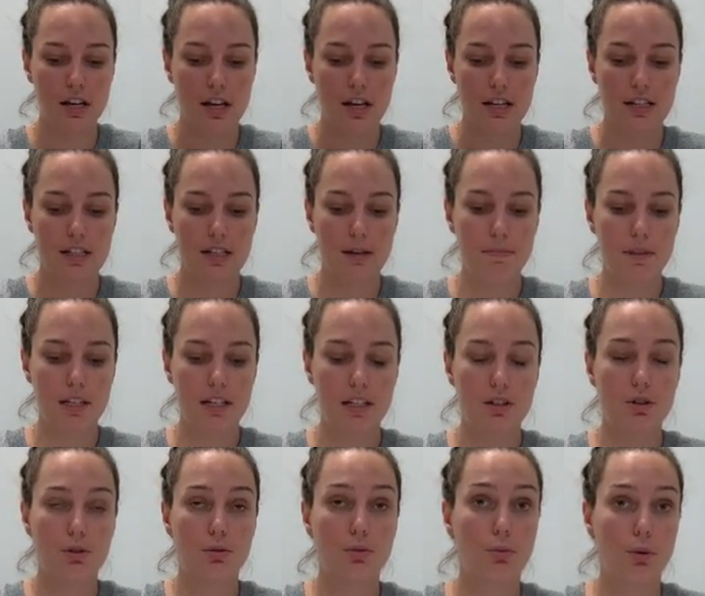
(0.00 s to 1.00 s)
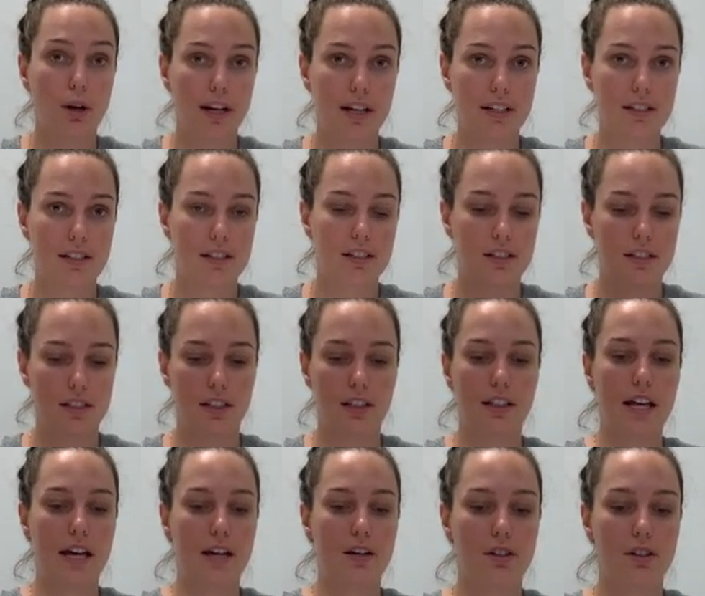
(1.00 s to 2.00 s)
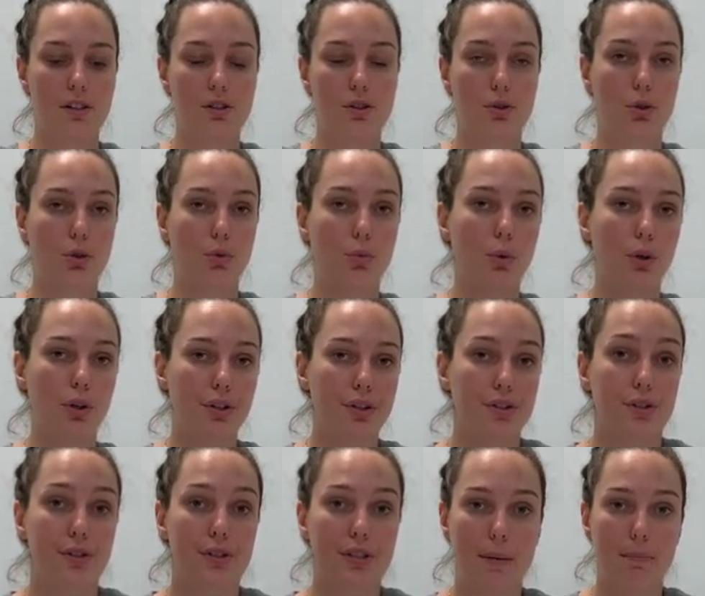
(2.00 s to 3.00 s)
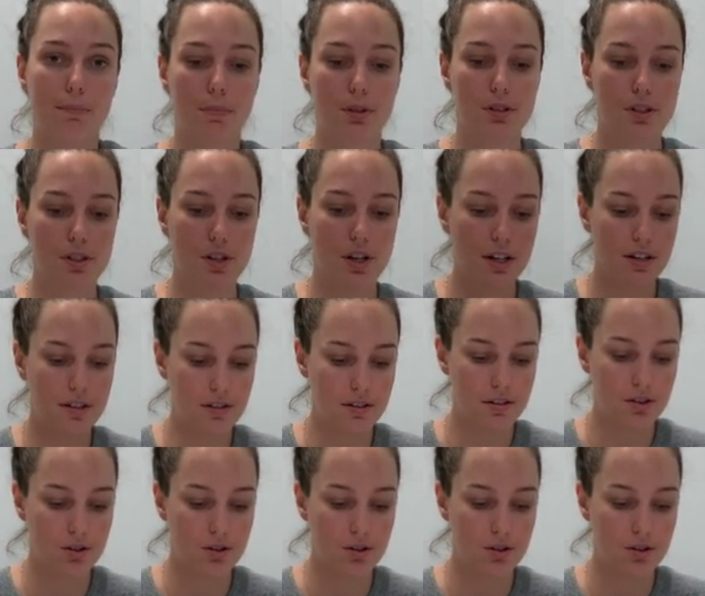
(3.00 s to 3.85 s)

something to write the letters or words or numbers on. So